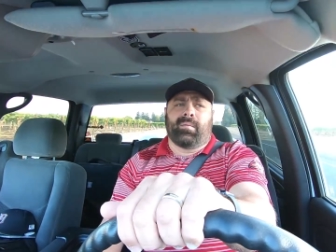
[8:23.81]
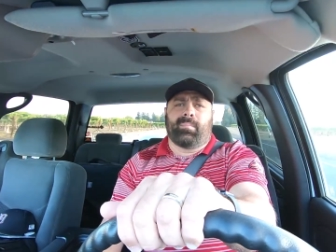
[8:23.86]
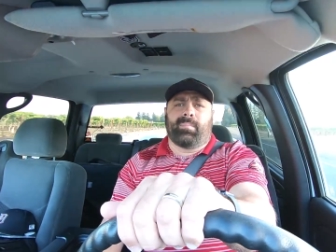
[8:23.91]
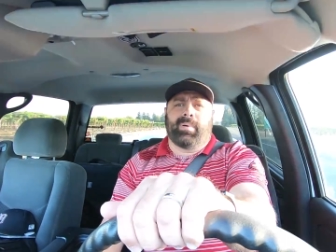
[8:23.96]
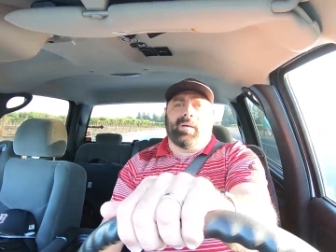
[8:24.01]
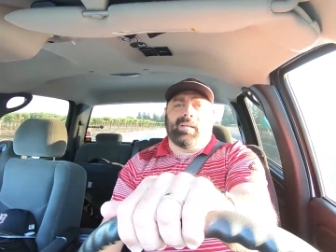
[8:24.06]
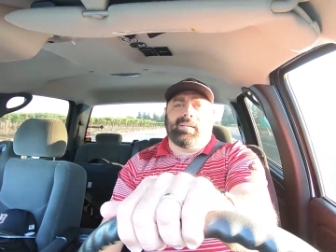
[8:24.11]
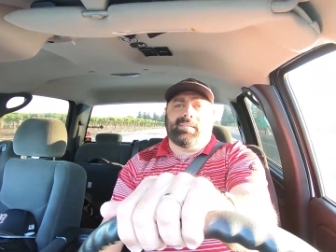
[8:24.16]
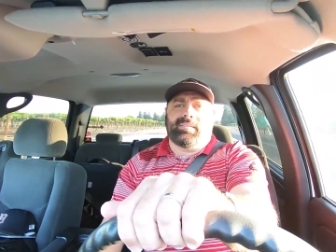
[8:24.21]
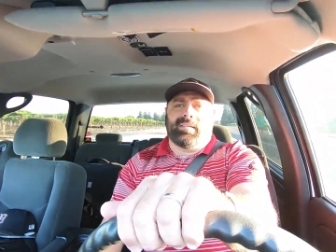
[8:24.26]

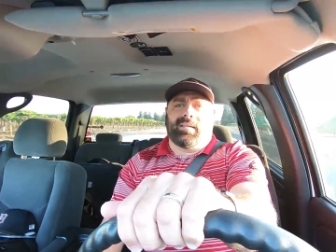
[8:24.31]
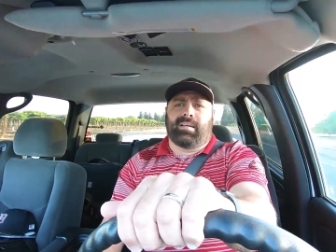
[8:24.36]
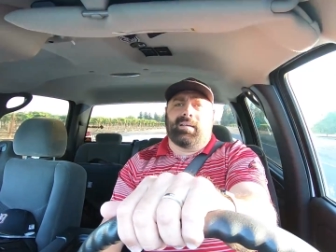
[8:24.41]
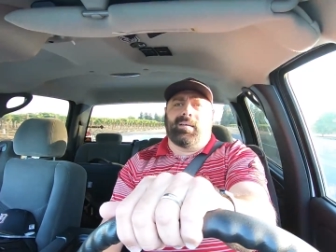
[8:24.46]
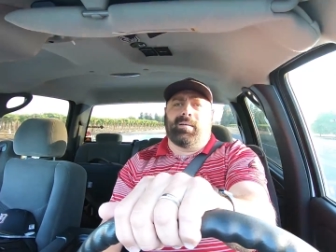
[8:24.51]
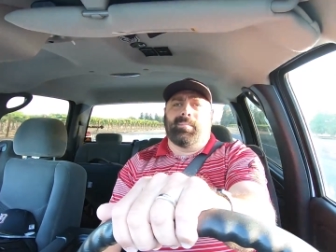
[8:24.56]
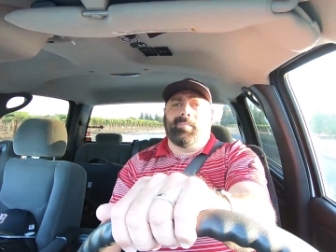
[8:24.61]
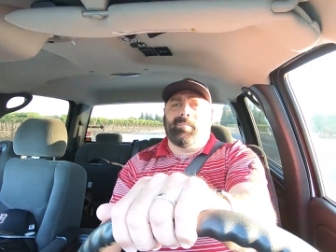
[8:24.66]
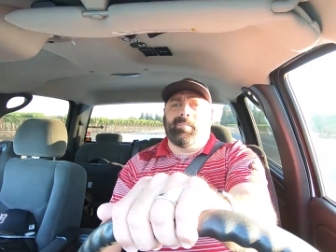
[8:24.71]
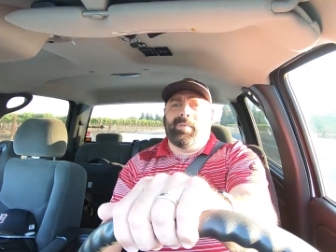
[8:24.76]
But
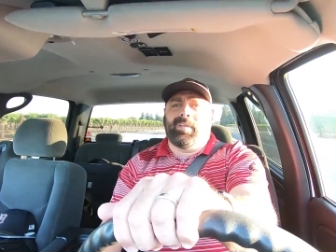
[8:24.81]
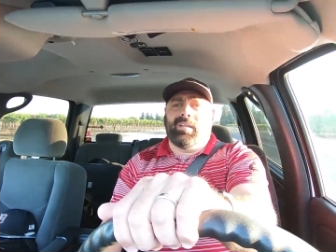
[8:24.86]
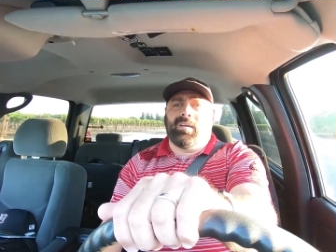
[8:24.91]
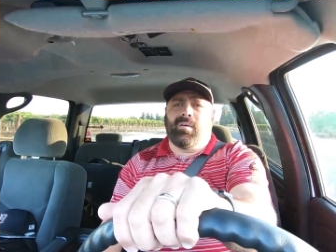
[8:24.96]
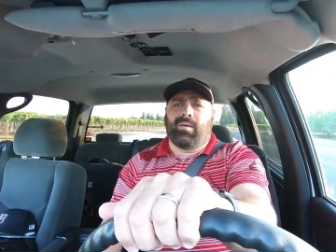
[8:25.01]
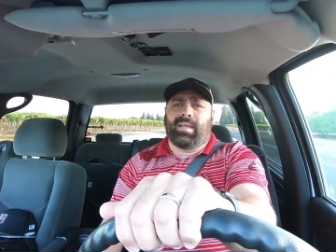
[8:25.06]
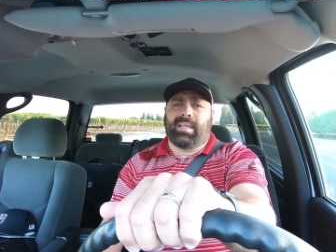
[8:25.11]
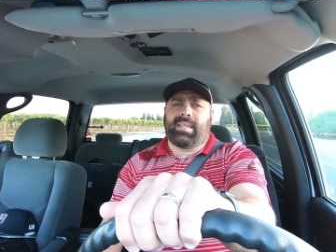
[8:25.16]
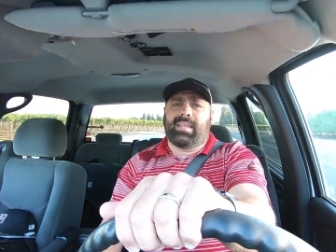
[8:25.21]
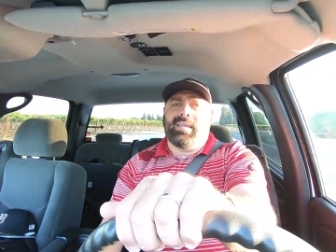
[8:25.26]
you
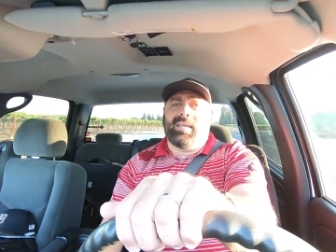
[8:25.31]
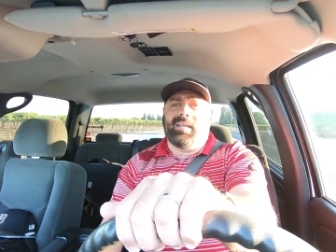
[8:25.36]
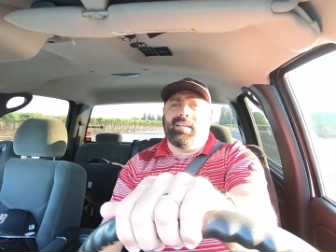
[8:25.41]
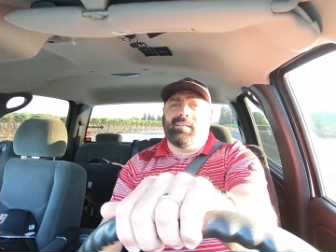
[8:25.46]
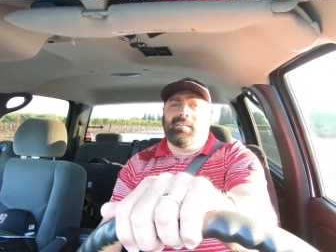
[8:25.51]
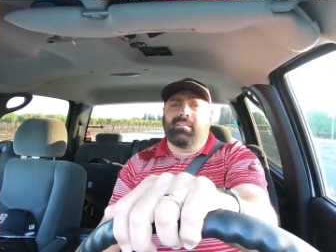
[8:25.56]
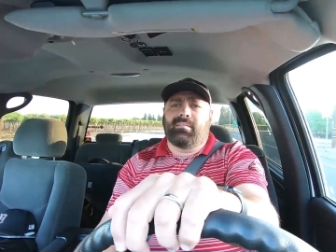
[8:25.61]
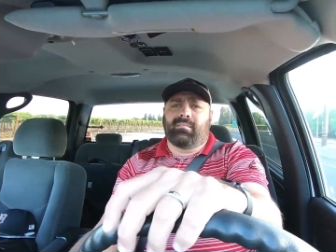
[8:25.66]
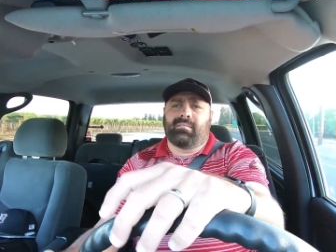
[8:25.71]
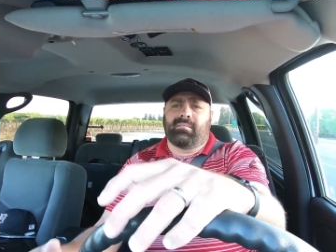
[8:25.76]
know, again,